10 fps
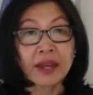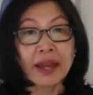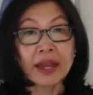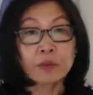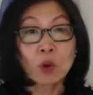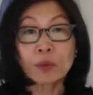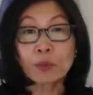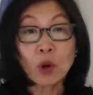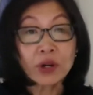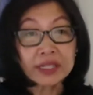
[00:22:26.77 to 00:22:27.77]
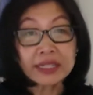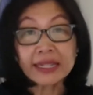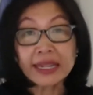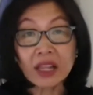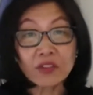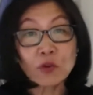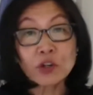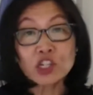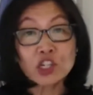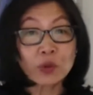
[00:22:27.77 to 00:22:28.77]
And more importantly, California
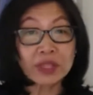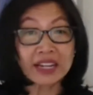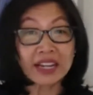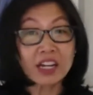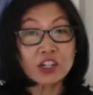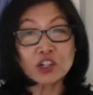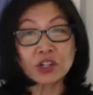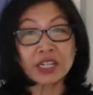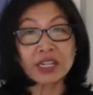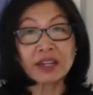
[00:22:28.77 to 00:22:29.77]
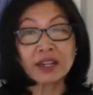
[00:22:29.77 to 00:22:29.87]
is showing the country